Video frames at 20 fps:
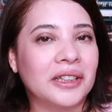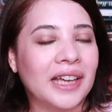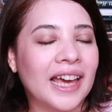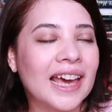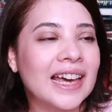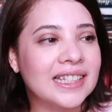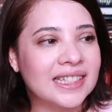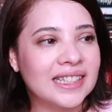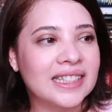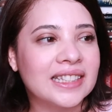
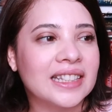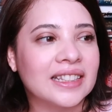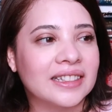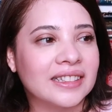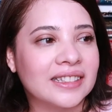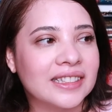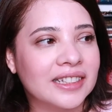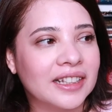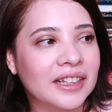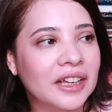
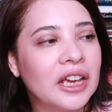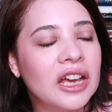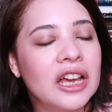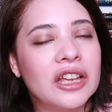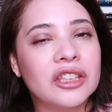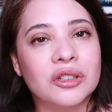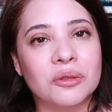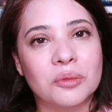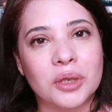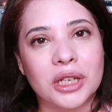hesitant
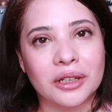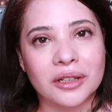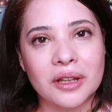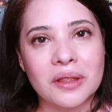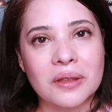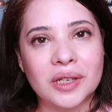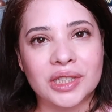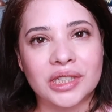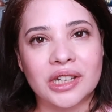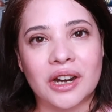to read
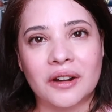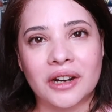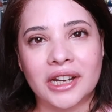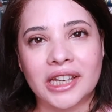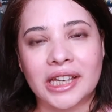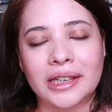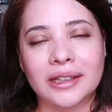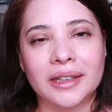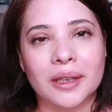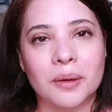another Sarah
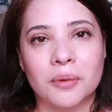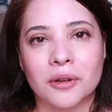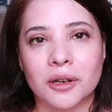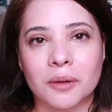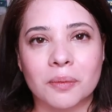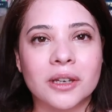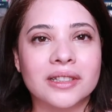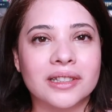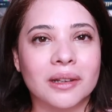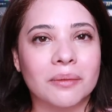Gailey book,
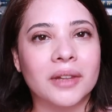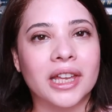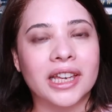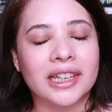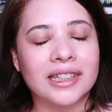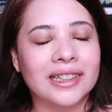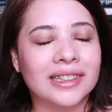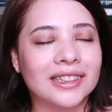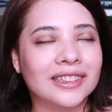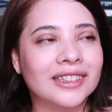because I'm
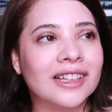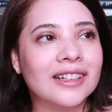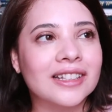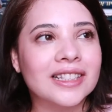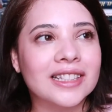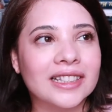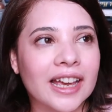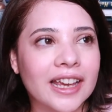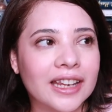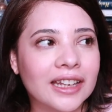like,
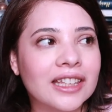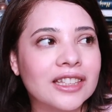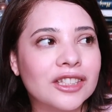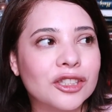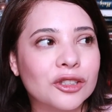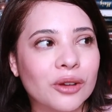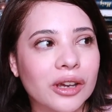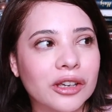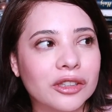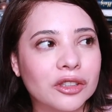does lightning
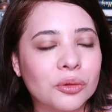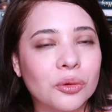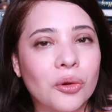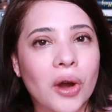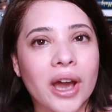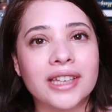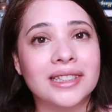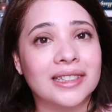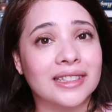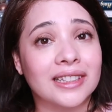strike
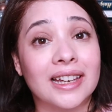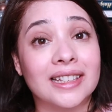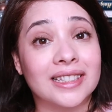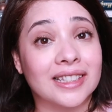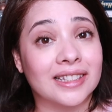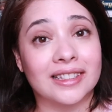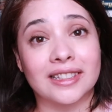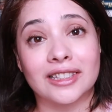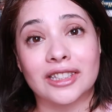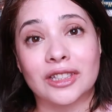twice? Yes.
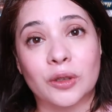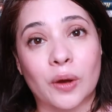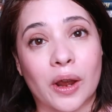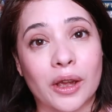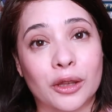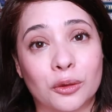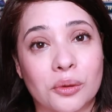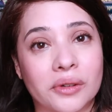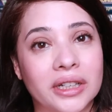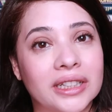Does it
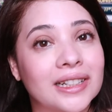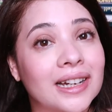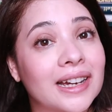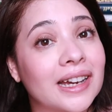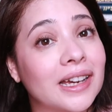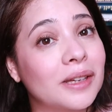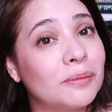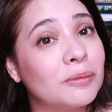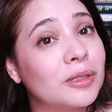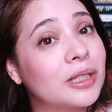strike 3
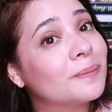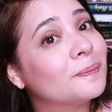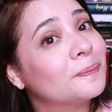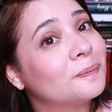times?